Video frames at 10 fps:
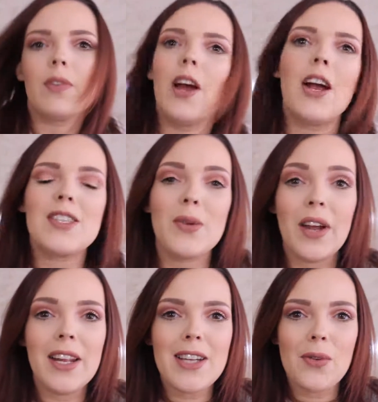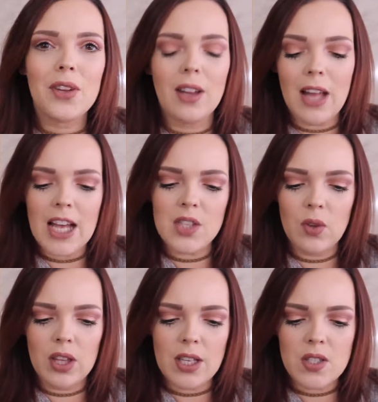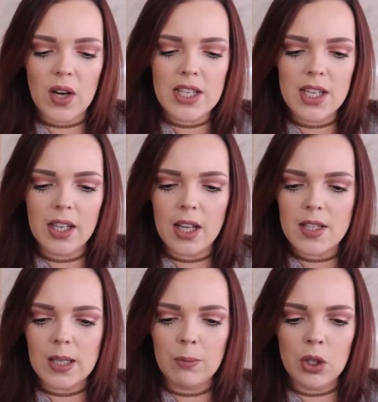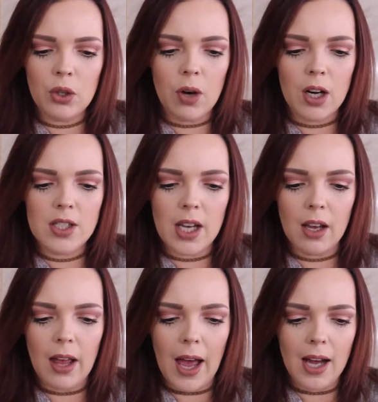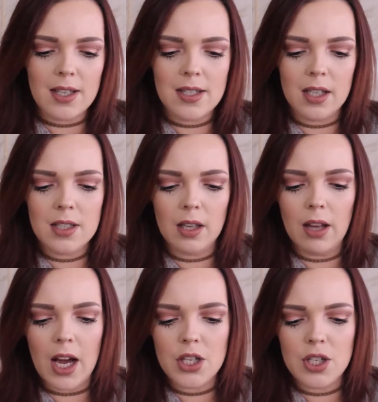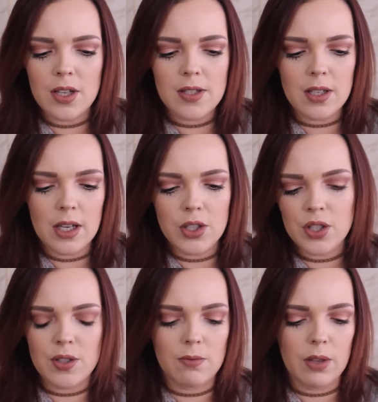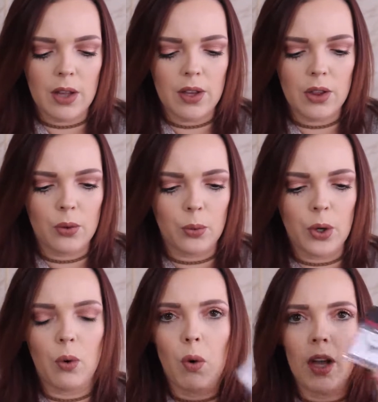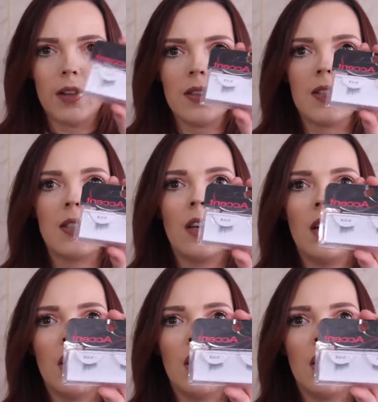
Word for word: All right, so we're getting down to the last few things. So I did get some new Ardell accent lashes. I just, I think 301s.